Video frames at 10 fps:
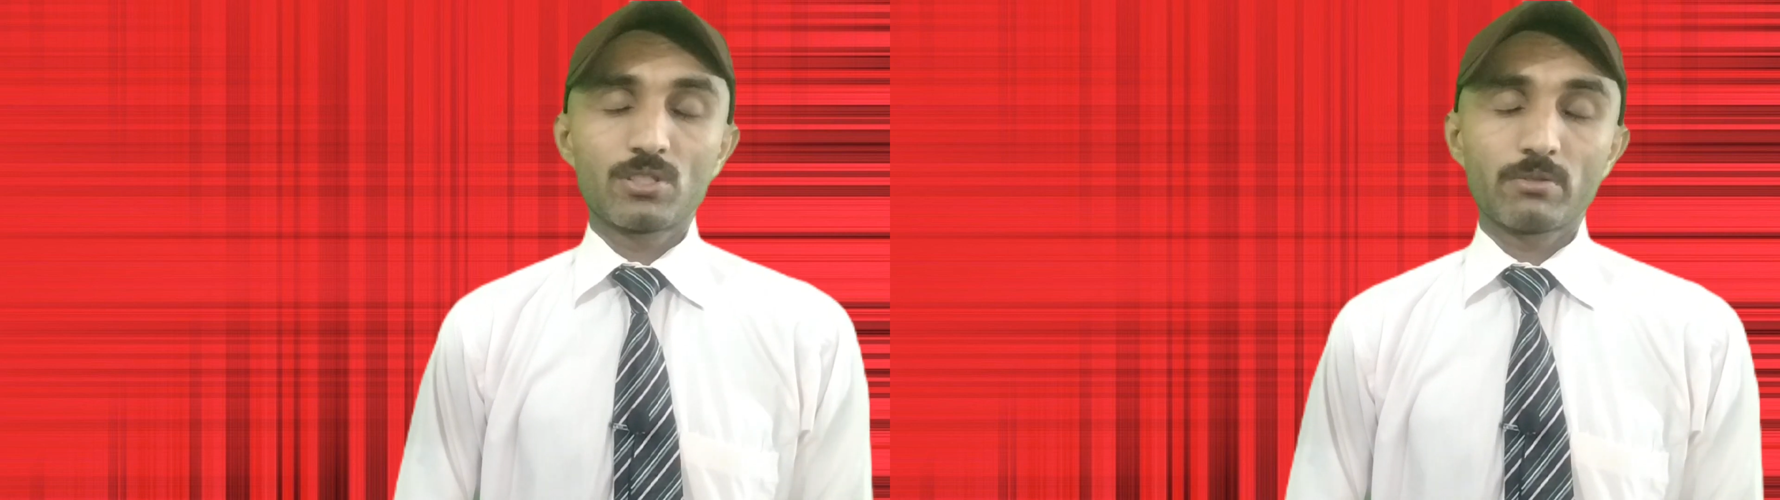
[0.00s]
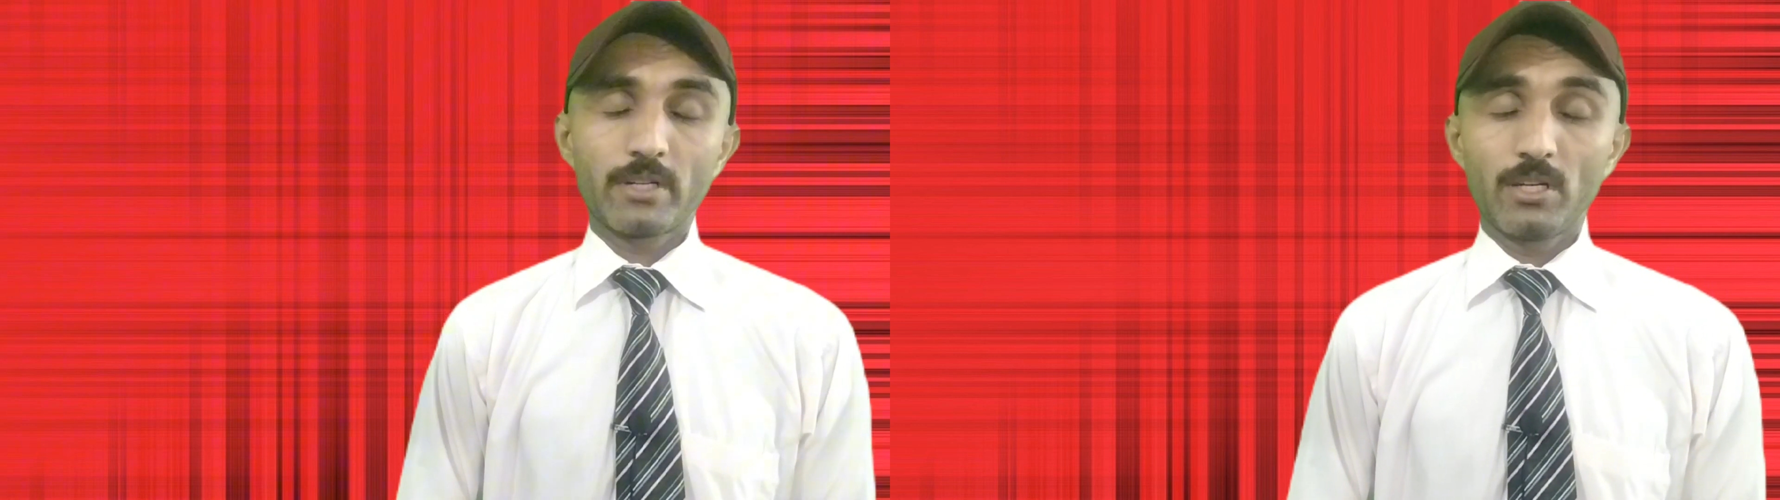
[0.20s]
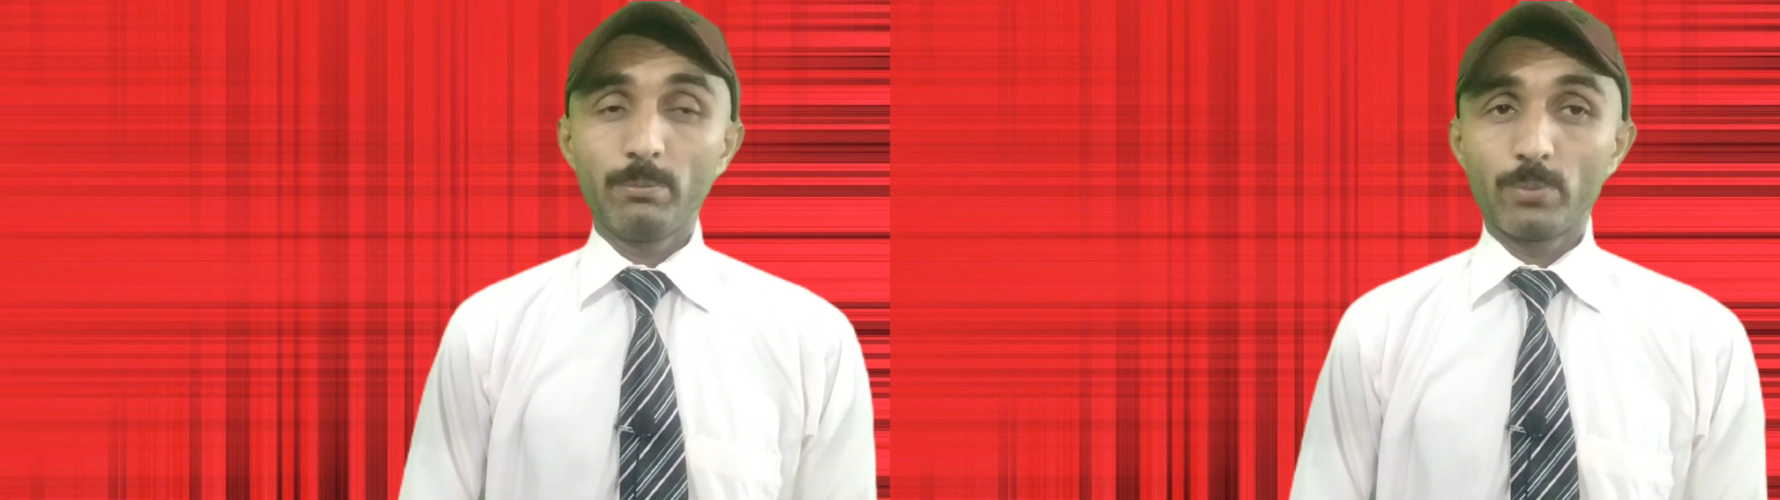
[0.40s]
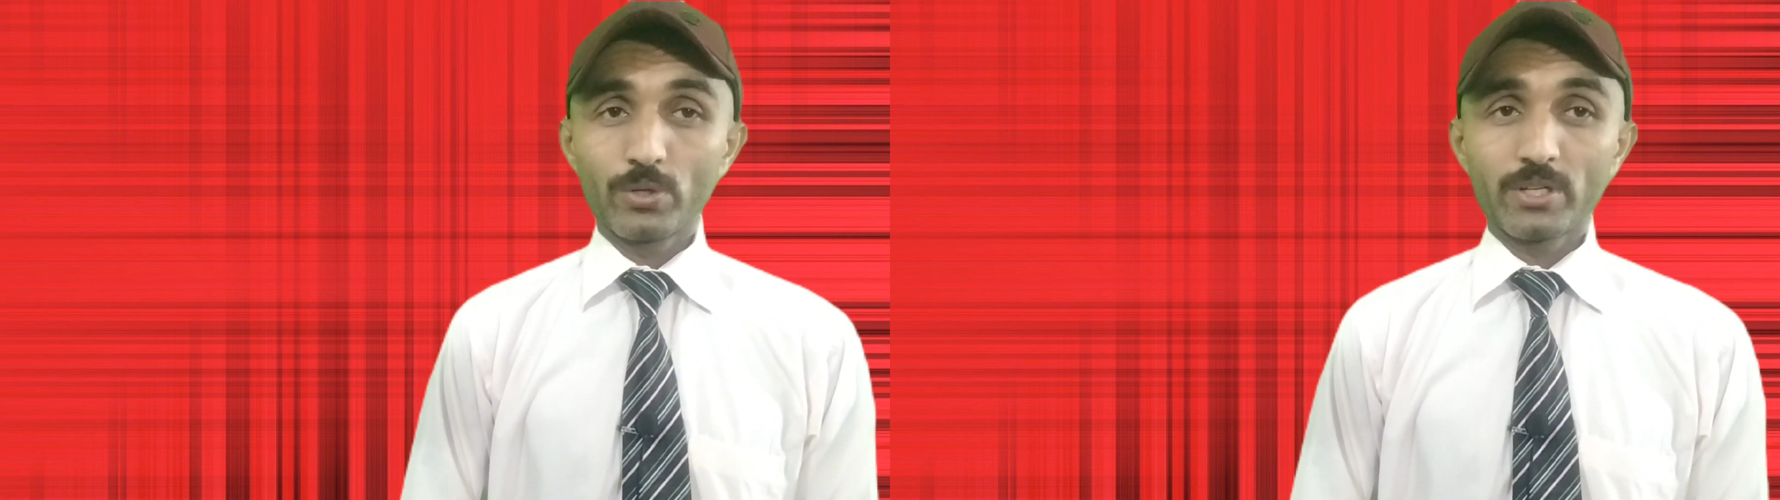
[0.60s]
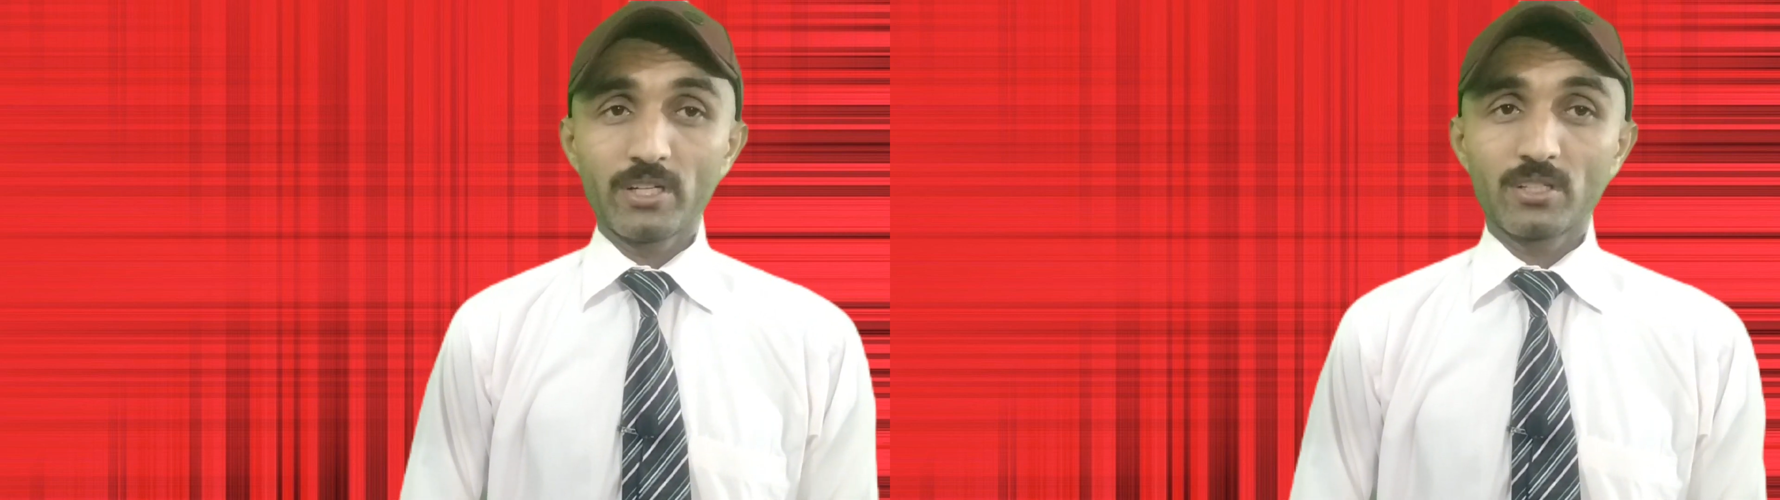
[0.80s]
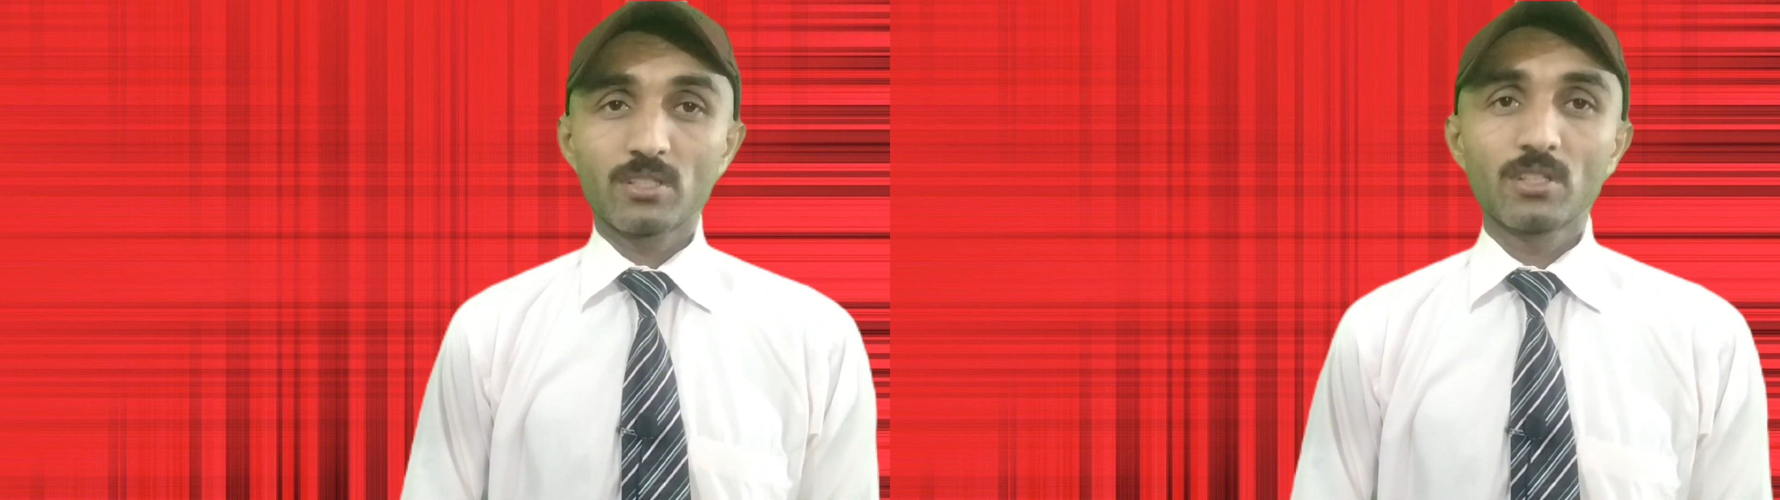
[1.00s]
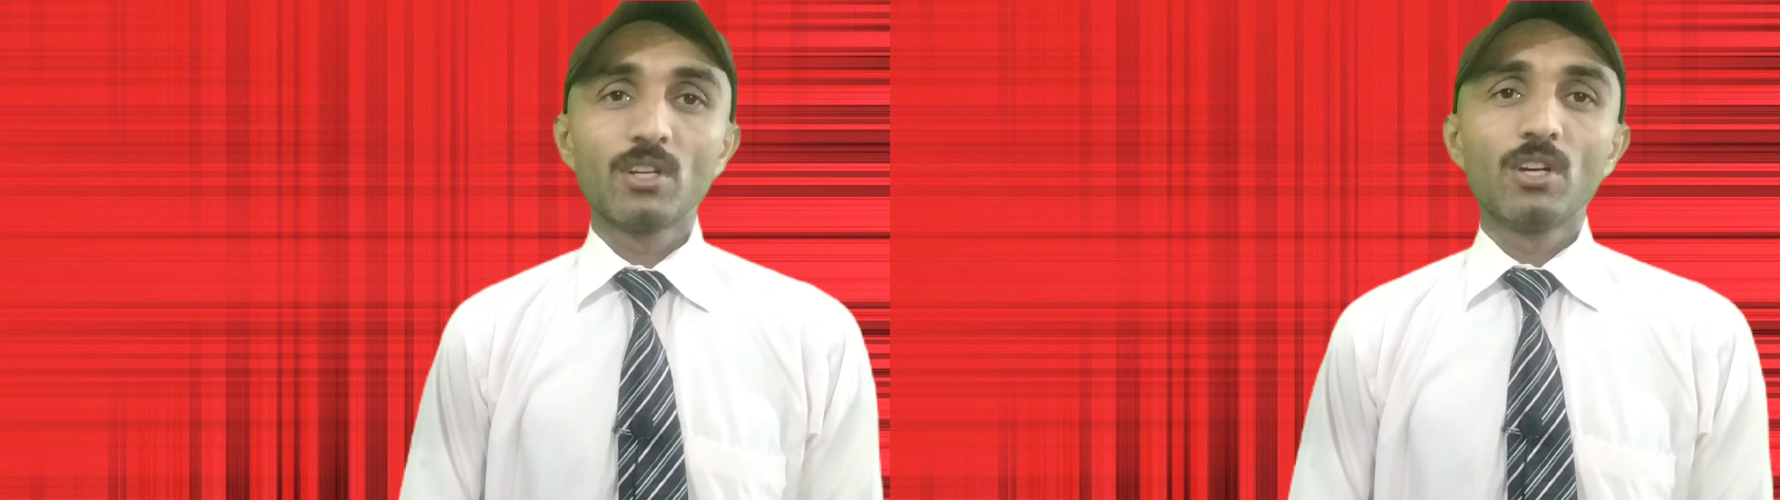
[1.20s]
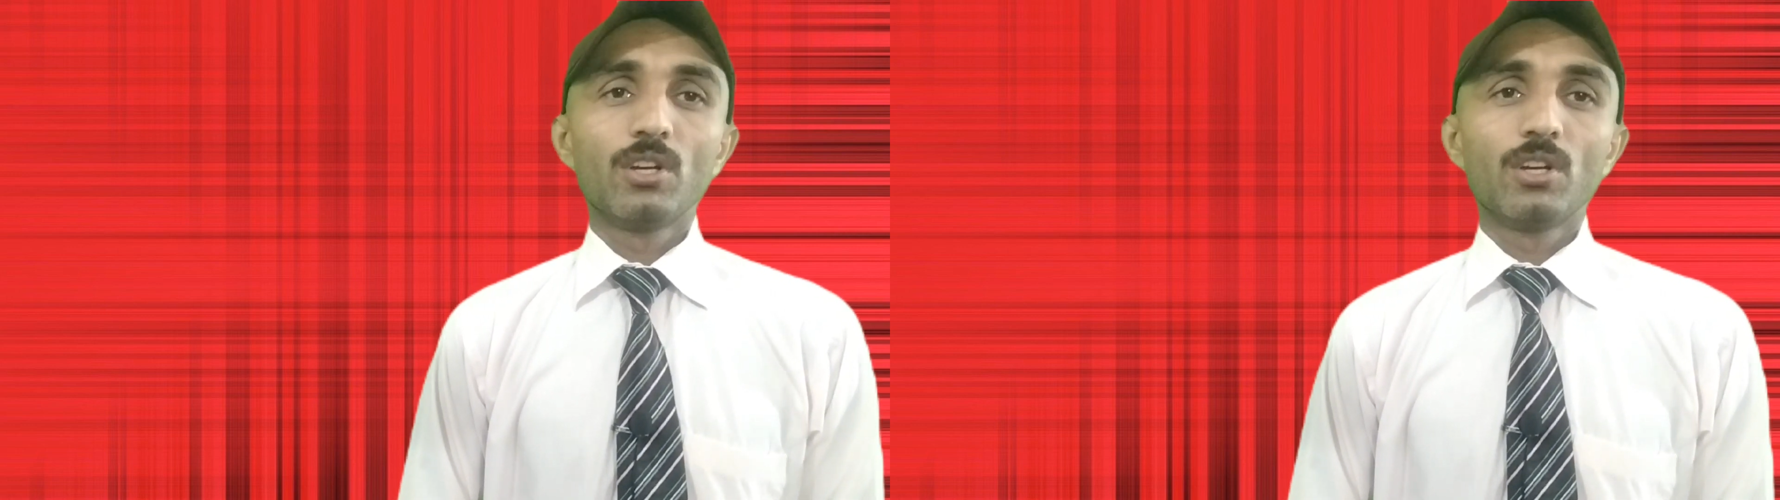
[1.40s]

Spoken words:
it's very important